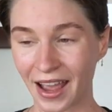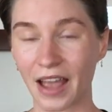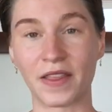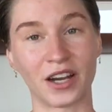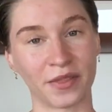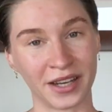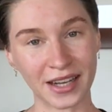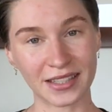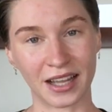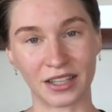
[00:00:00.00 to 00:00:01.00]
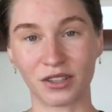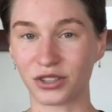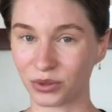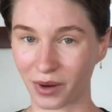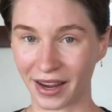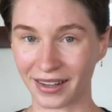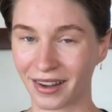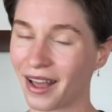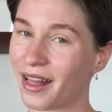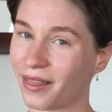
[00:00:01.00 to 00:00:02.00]
and then on the next line, you write,
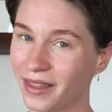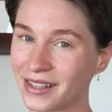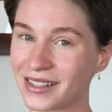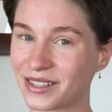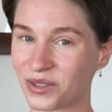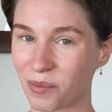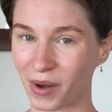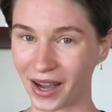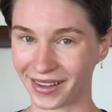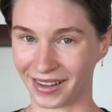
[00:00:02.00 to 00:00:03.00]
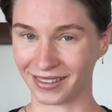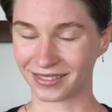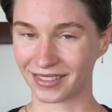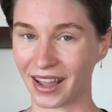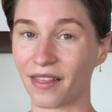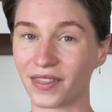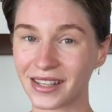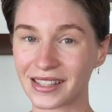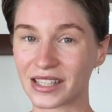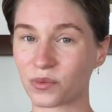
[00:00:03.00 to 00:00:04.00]
This is your body, and
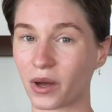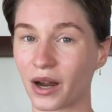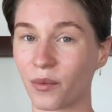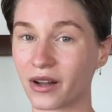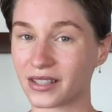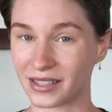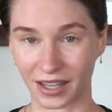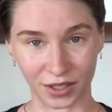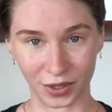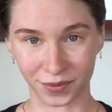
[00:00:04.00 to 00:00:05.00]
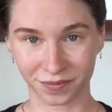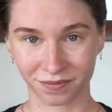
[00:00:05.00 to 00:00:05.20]
this is what I want to tell you.